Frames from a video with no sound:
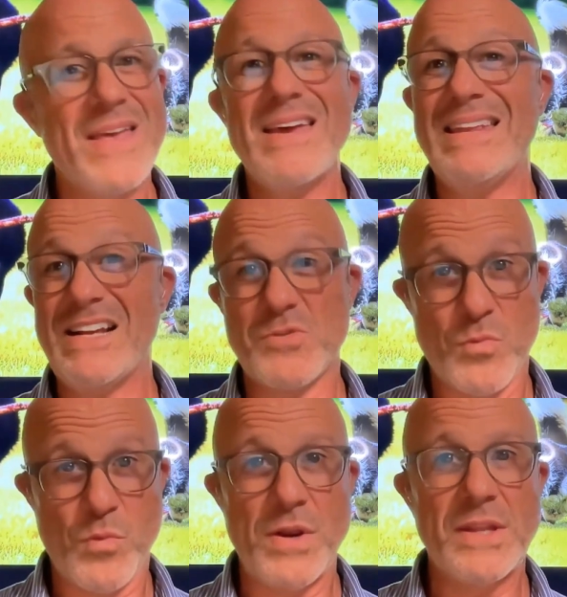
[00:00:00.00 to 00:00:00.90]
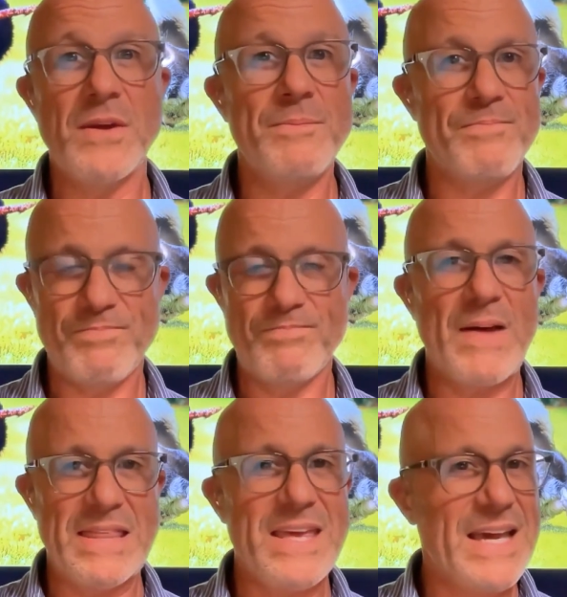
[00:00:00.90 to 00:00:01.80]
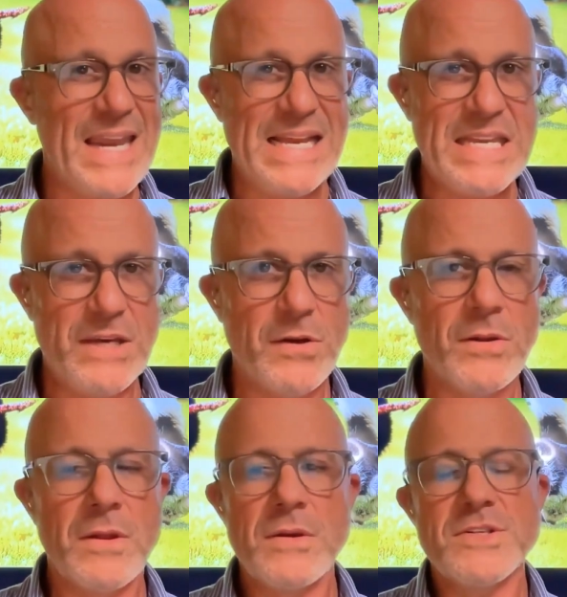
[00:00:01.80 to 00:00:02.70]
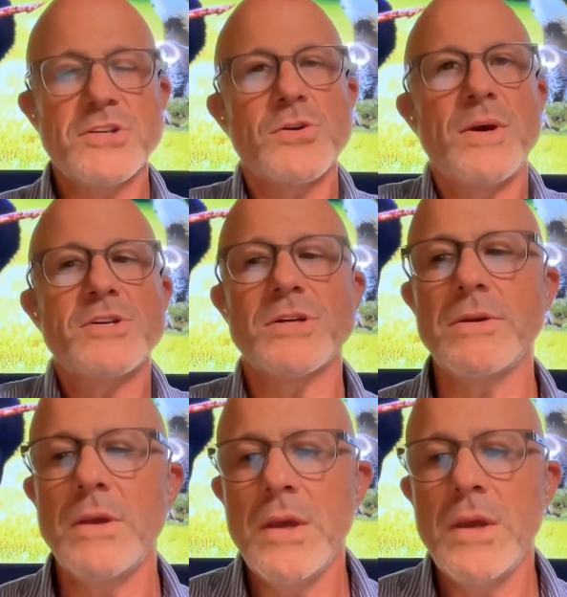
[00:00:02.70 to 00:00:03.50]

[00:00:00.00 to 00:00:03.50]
And that's really, I think, an ideal situation.